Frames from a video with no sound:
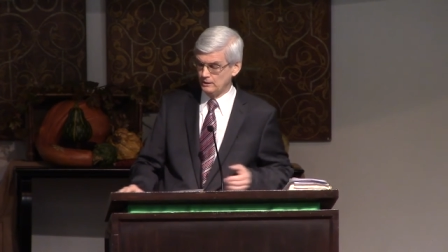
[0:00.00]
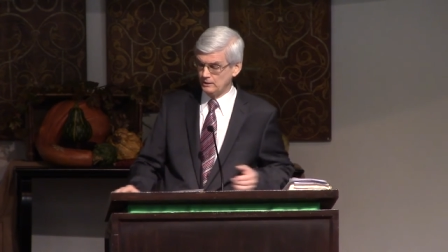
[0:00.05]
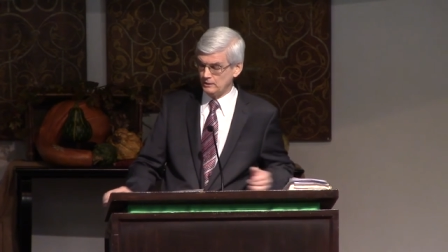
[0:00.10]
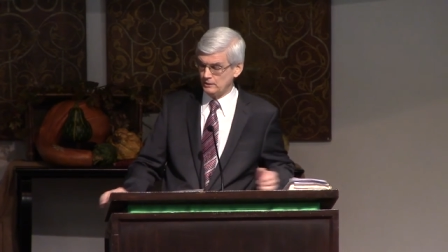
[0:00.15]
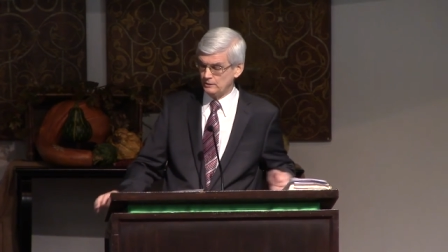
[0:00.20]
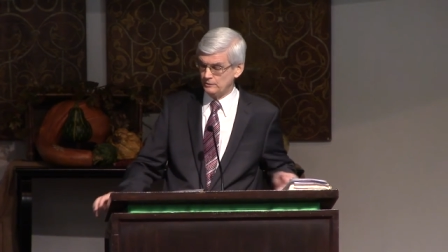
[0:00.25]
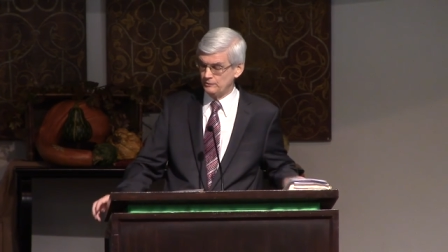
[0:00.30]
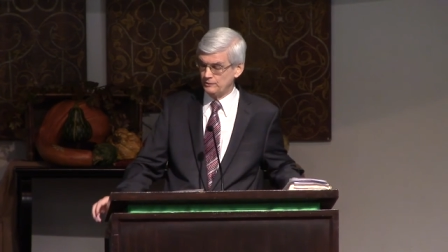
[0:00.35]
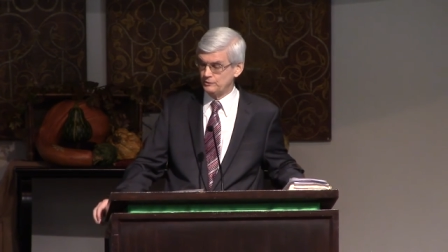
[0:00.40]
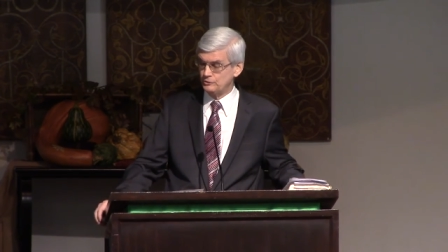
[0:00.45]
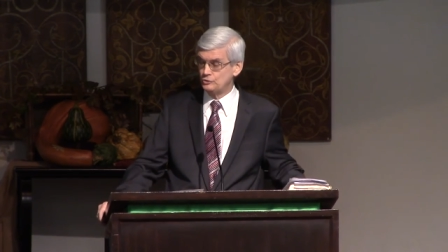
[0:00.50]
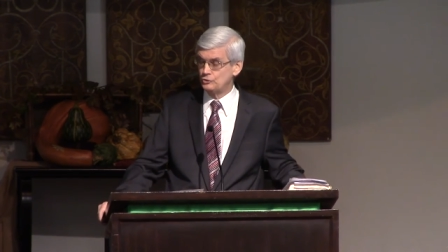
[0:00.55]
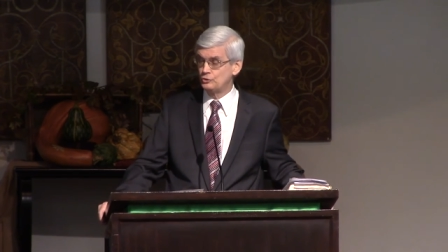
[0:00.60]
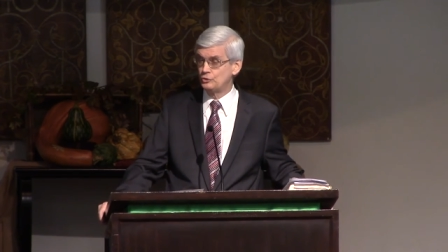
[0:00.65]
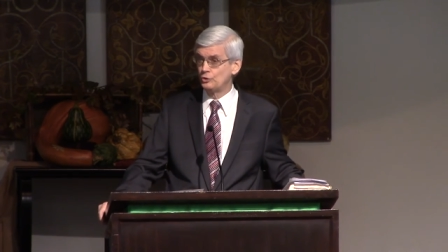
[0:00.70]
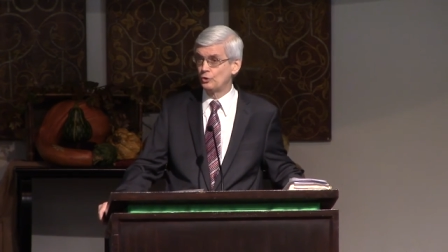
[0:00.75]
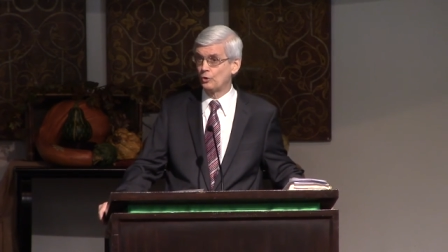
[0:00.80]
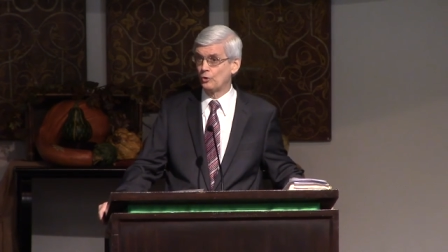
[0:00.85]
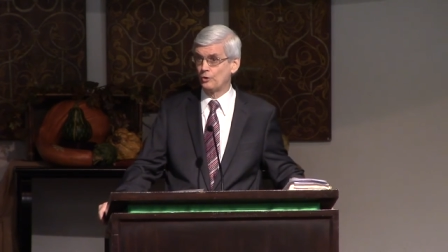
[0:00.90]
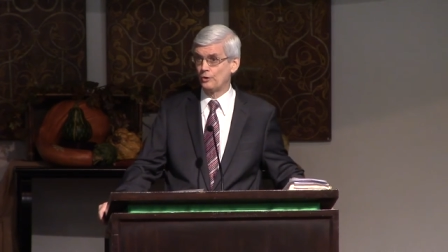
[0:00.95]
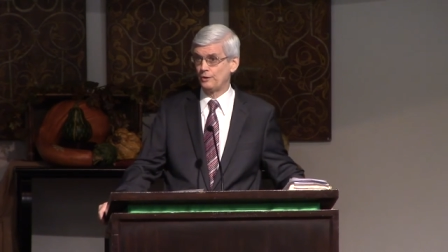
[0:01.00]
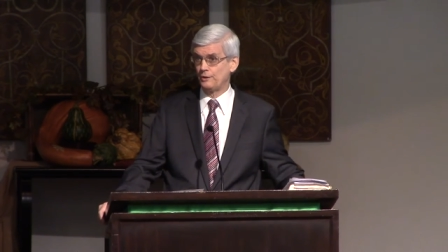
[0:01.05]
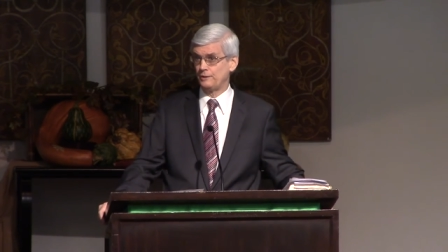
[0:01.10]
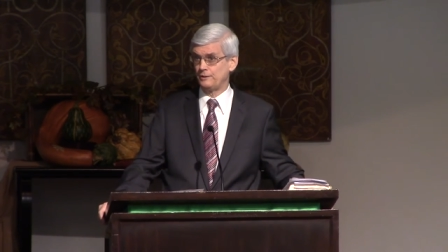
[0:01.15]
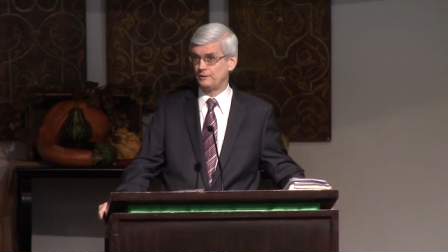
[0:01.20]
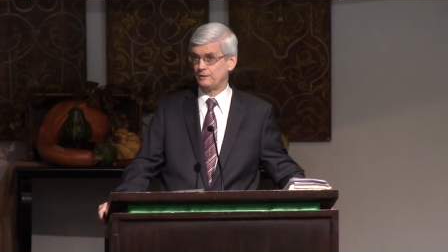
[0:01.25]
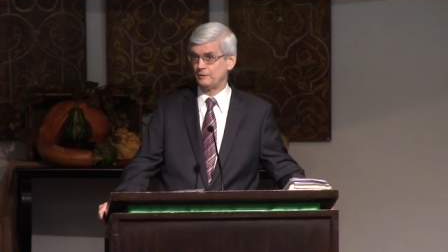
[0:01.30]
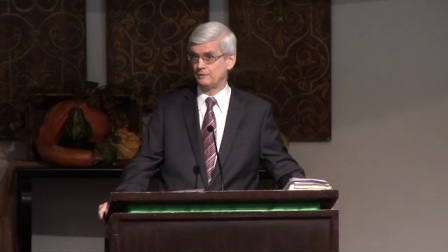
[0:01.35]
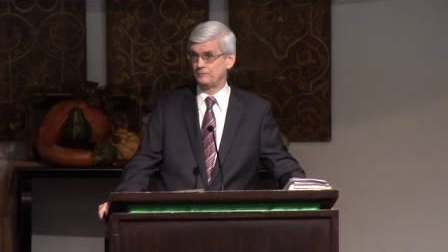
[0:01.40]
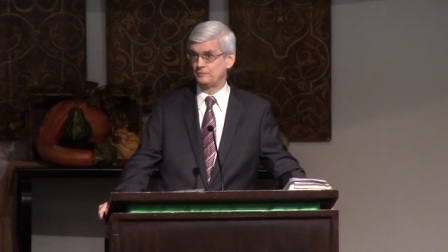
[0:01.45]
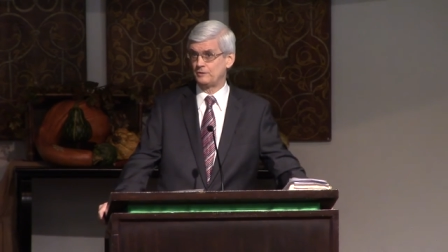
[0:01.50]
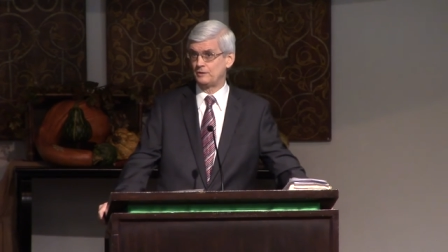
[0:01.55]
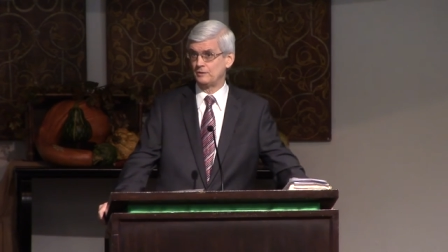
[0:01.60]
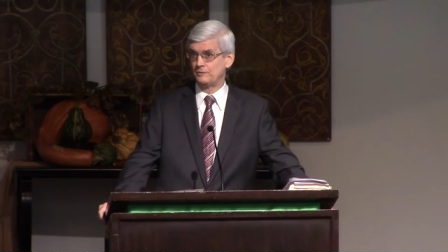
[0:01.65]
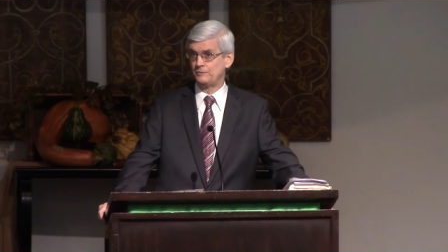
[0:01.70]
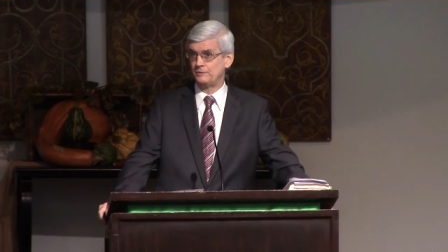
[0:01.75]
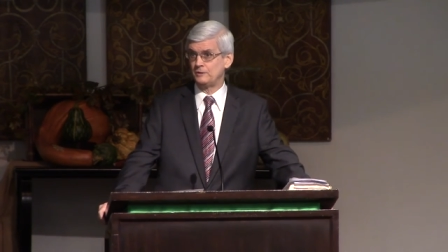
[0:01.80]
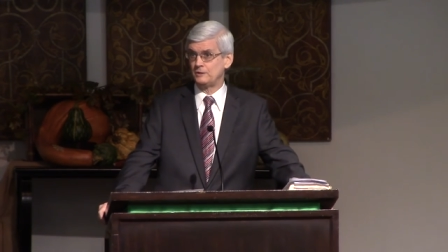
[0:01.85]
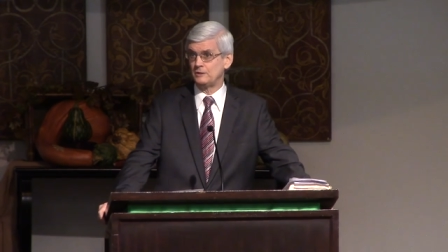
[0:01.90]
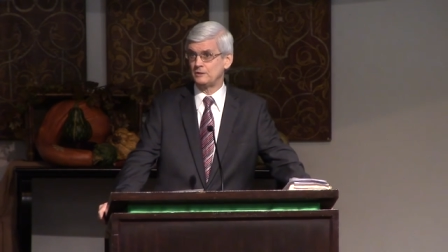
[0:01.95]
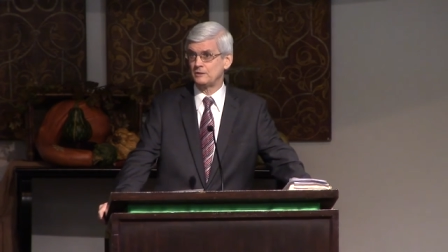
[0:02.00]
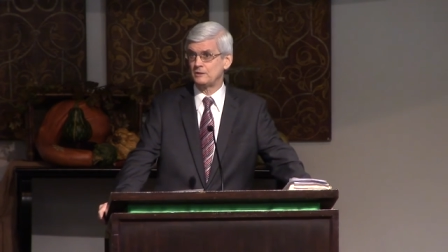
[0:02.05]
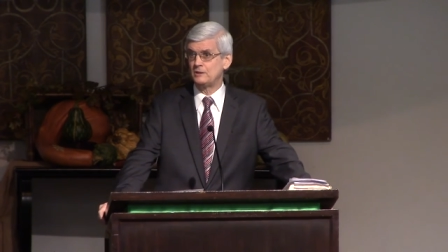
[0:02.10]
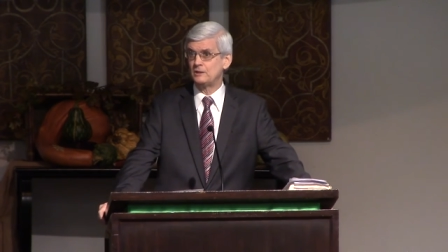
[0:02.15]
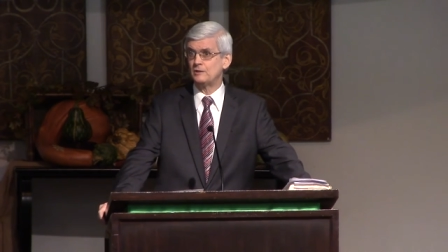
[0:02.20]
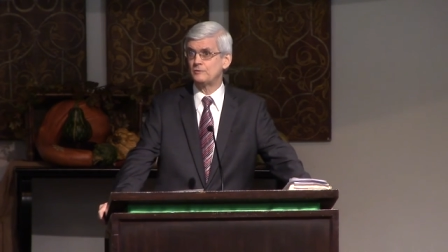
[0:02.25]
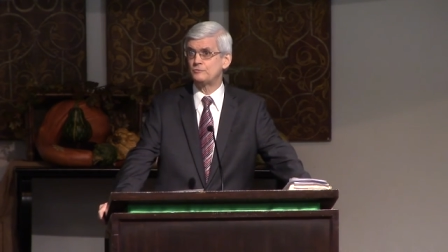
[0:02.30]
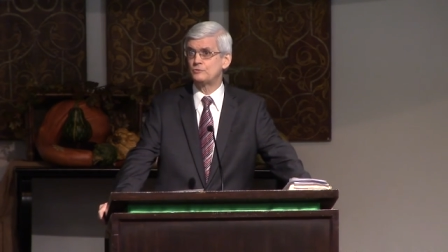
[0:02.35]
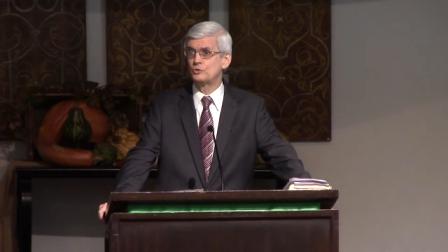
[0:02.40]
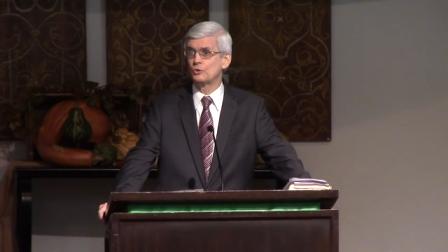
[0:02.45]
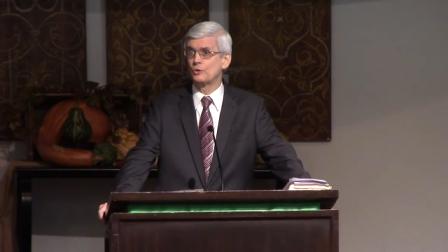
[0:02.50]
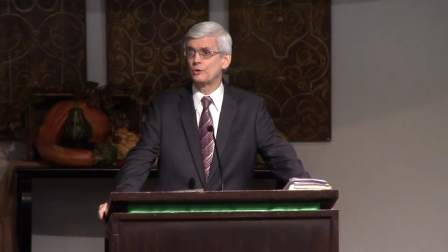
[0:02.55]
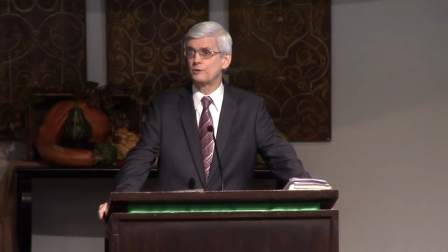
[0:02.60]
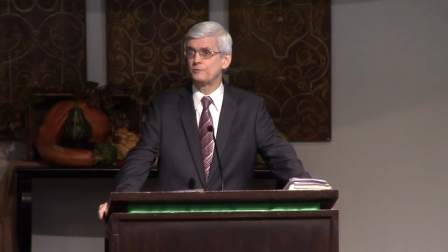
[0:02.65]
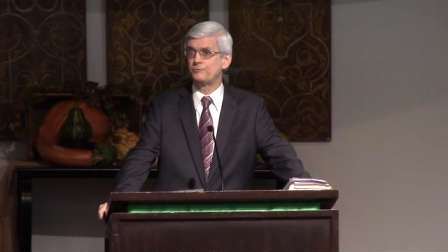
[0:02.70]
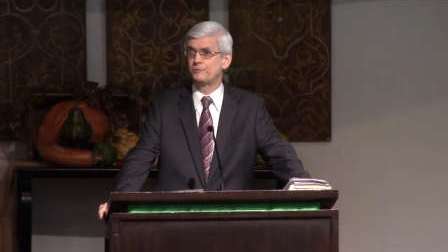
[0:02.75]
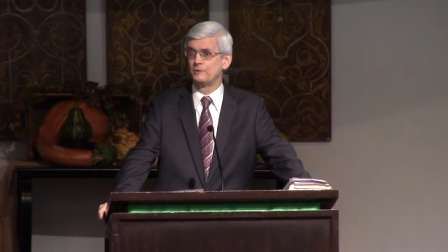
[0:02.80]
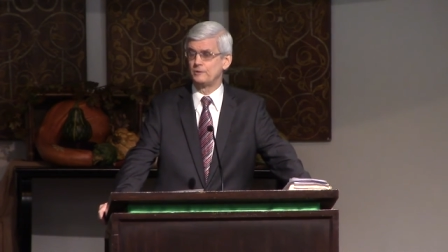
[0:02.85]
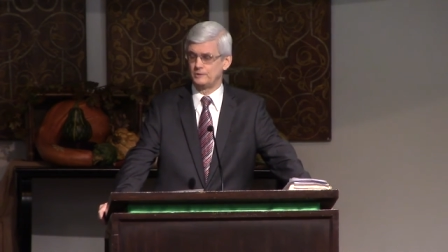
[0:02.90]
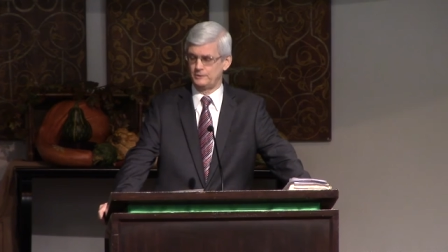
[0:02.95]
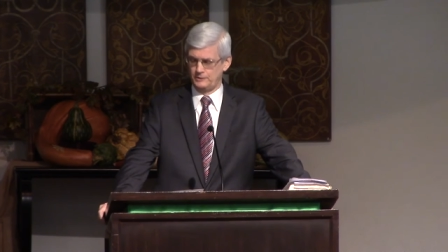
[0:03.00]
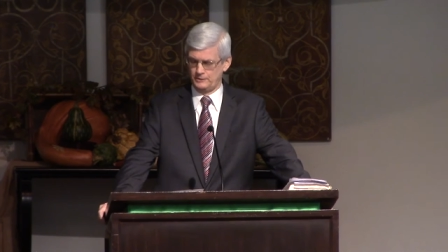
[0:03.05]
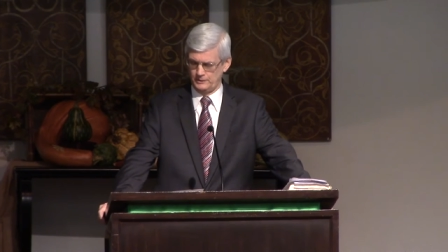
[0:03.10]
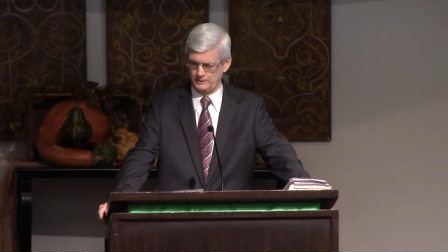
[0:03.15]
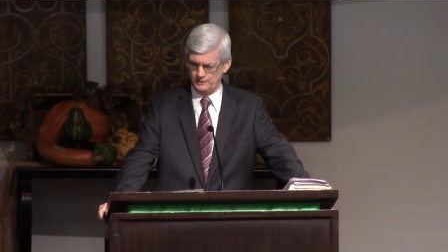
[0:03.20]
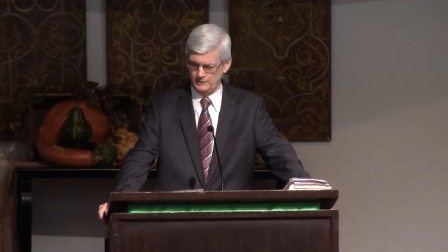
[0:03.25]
in the joy of giving. Give joyfully.